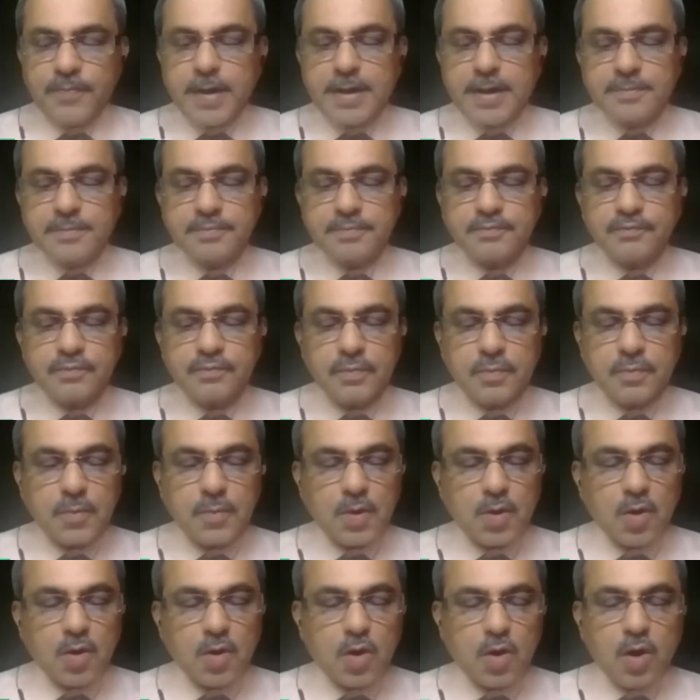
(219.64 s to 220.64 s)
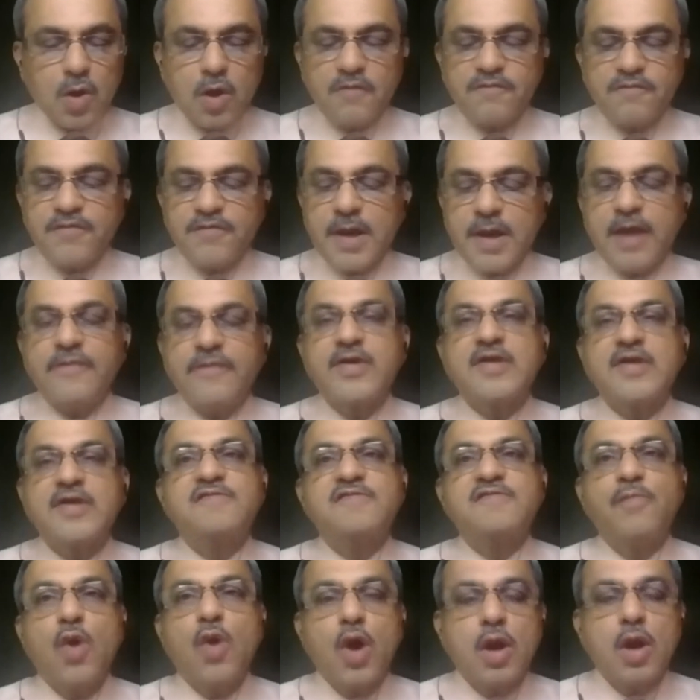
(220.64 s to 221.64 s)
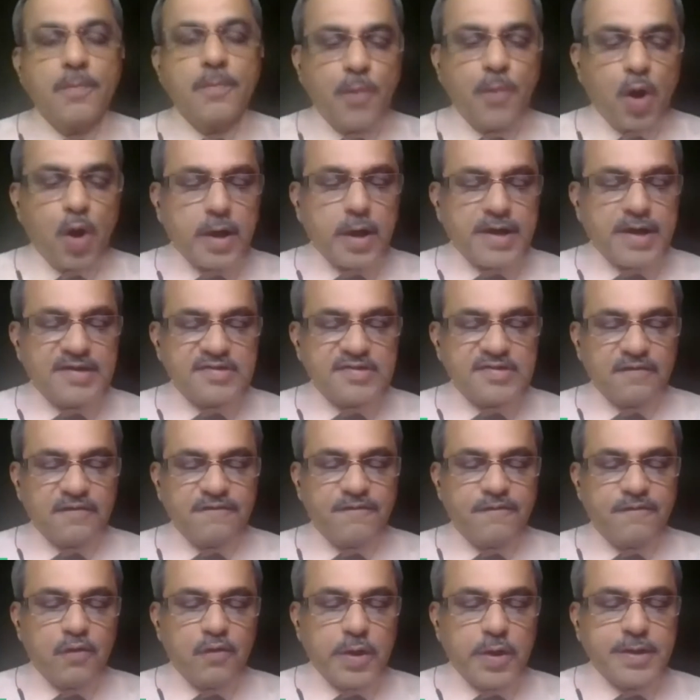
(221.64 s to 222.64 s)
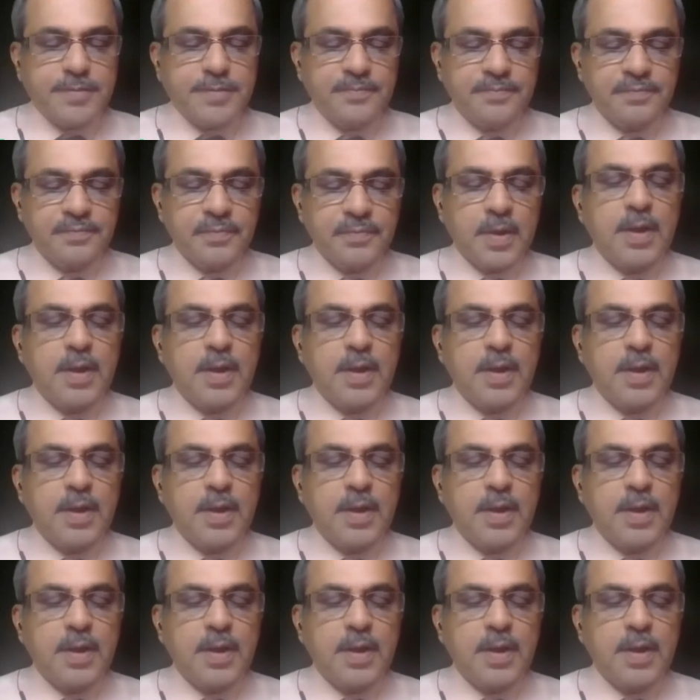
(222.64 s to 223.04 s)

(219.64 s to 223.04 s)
brain, or if you are having small pockets of fluid